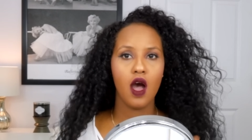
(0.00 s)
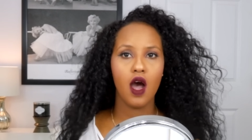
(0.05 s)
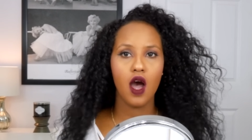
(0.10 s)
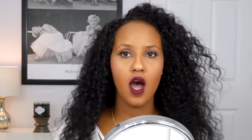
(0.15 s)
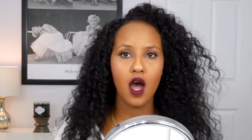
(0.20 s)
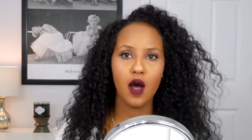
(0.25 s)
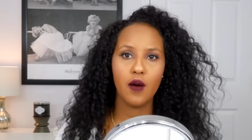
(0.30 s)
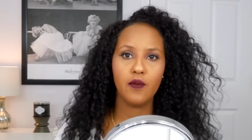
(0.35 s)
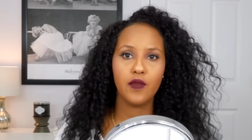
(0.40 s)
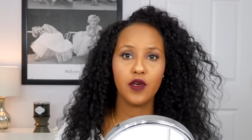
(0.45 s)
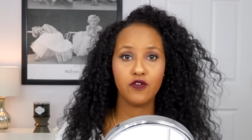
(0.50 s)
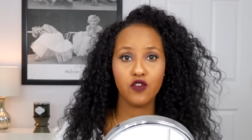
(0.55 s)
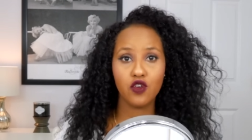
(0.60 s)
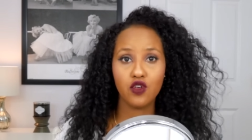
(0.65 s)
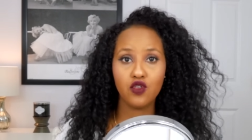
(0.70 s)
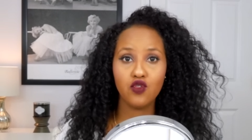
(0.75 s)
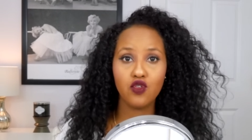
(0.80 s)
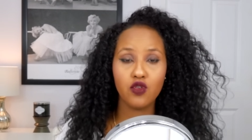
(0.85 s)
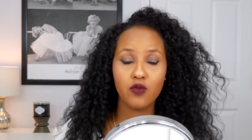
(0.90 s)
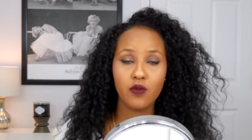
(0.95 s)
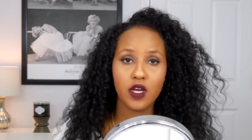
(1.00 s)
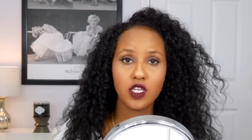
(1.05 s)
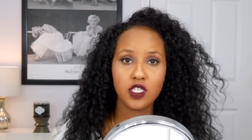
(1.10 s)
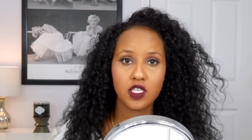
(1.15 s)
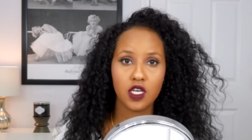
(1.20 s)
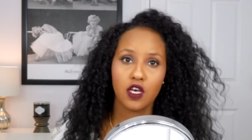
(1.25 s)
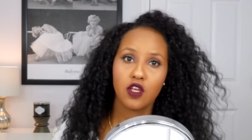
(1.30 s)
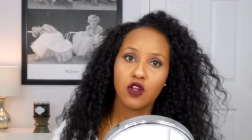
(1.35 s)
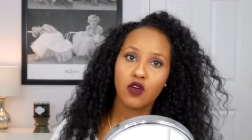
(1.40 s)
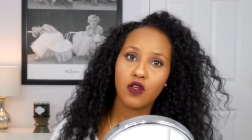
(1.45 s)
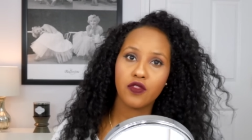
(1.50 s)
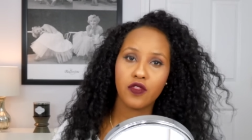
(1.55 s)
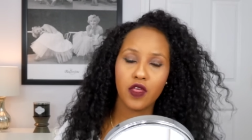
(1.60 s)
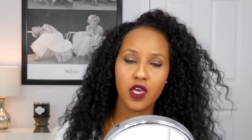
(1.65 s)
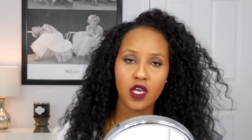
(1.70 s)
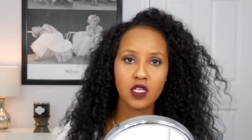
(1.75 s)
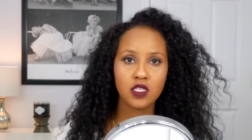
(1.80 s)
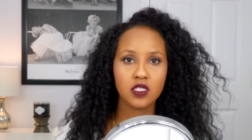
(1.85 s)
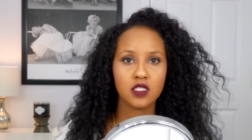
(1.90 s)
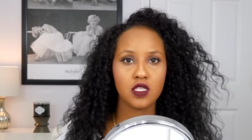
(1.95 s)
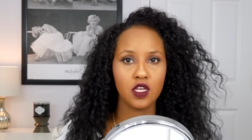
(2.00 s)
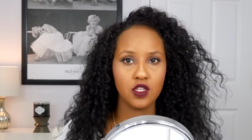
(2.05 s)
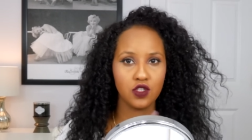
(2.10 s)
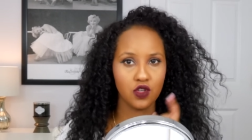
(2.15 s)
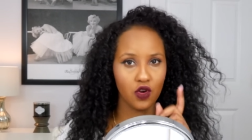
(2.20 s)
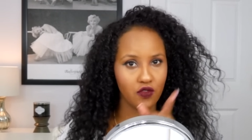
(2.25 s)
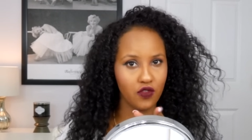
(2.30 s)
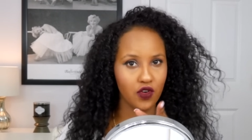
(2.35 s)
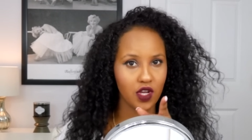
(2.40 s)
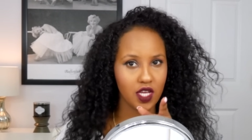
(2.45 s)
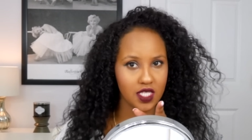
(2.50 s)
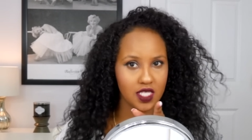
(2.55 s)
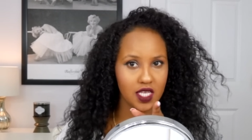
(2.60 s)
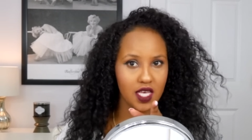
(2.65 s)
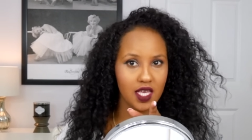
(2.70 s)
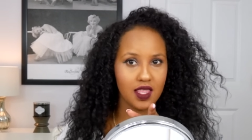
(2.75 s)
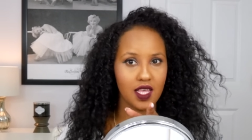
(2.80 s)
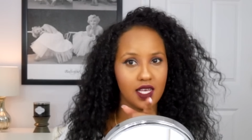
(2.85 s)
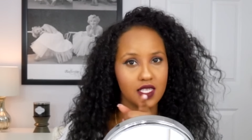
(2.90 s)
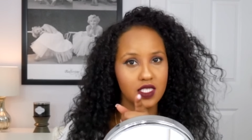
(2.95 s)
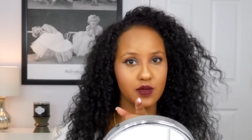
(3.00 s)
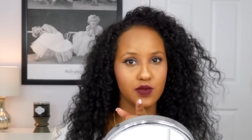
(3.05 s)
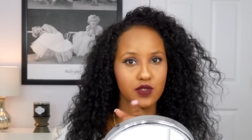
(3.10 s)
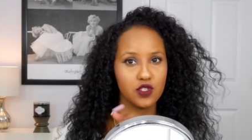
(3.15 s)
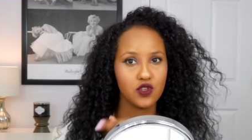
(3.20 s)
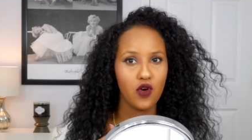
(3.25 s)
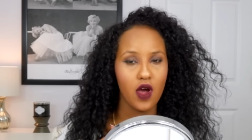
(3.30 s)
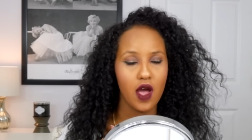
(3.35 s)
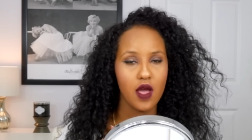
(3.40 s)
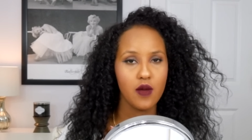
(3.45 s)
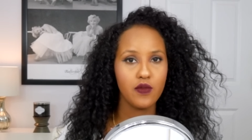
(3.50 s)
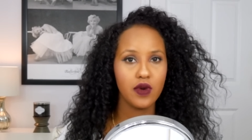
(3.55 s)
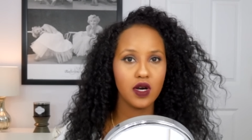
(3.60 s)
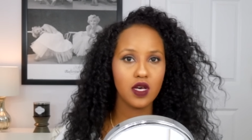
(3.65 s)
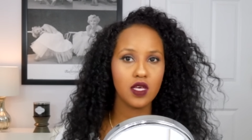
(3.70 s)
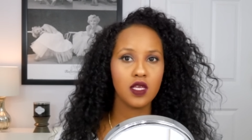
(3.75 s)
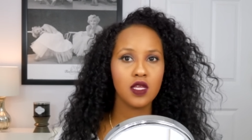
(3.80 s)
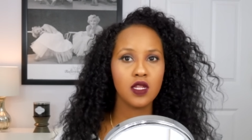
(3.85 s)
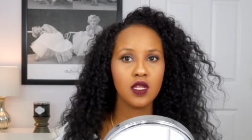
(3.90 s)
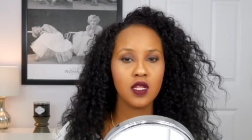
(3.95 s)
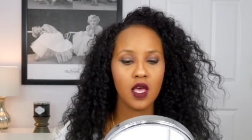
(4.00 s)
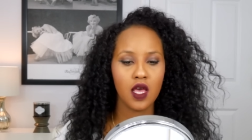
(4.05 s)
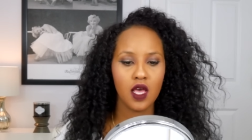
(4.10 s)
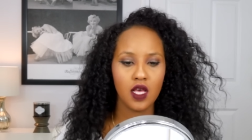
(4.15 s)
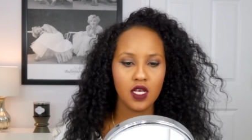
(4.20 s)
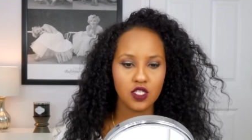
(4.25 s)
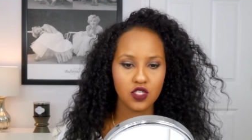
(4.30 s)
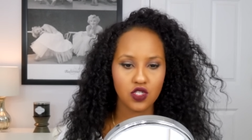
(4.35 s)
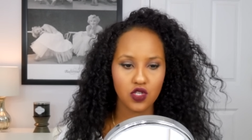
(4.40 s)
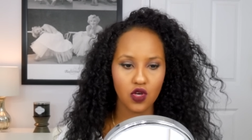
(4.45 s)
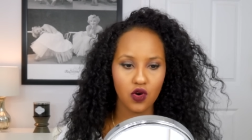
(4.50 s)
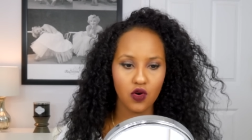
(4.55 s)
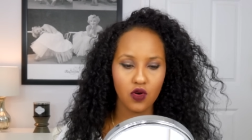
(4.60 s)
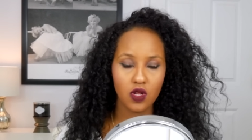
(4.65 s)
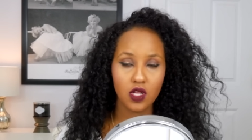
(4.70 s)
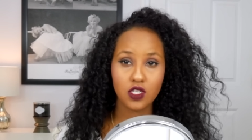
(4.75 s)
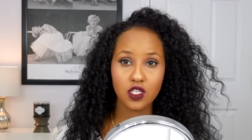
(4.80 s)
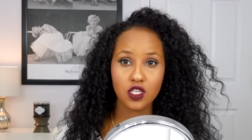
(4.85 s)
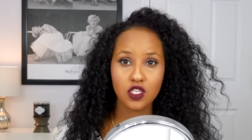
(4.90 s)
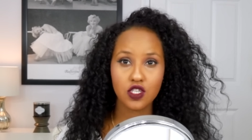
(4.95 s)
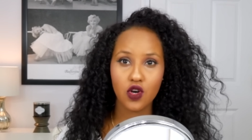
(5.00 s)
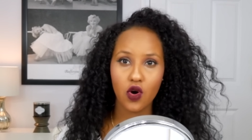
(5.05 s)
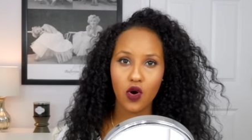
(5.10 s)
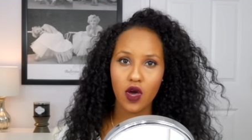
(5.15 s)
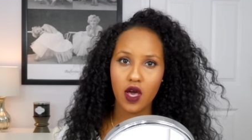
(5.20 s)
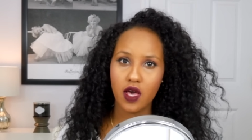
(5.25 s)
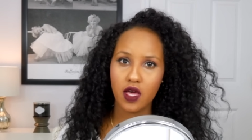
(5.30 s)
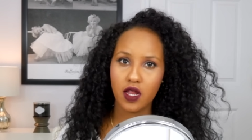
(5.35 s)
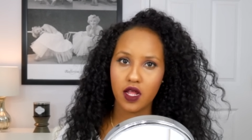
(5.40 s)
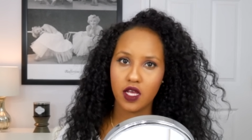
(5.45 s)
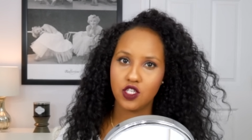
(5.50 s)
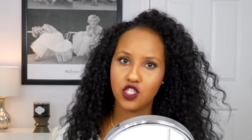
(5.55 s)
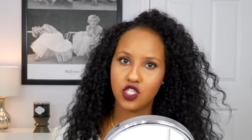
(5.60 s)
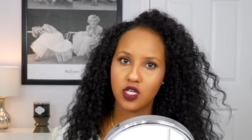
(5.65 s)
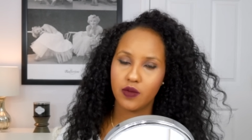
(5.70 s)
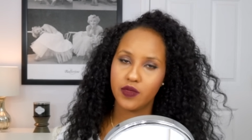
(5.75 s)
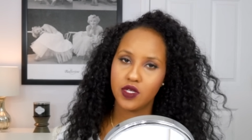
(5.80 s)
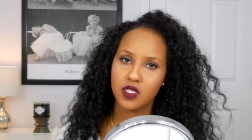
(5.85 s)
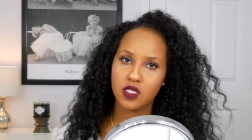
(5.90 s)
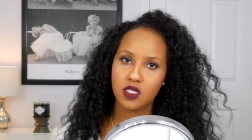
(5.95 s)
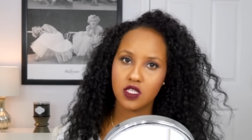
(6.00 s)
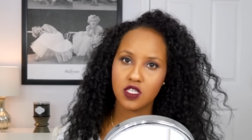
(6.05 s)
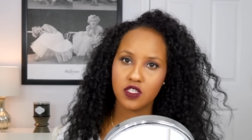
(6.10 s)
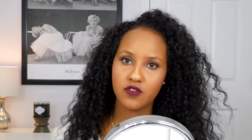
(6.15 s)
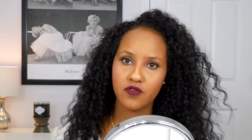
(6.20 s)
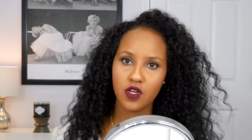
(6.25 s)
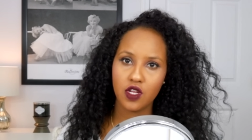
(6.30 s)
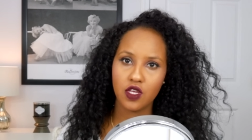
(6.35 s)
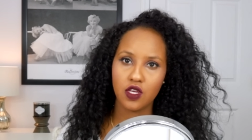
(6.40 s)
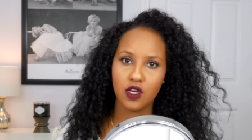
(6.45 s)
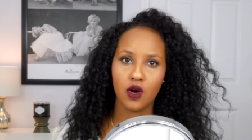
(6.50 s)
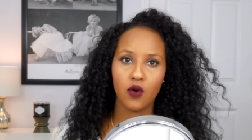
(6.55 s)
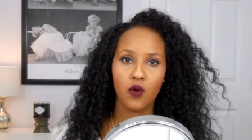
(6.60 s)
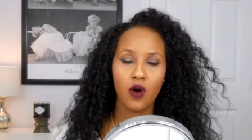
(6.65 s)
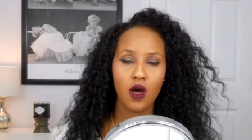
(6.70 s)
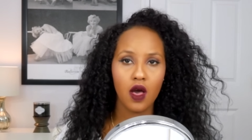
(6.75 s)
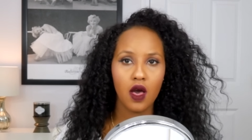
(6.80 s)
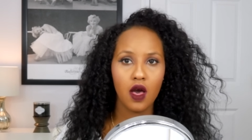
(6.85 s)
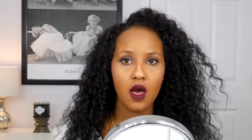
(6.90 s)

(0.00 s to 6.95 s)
Um, if you're new to my channel, thanks and don't forget to hit that subscribe button. So let's just go ahead and jump into this video.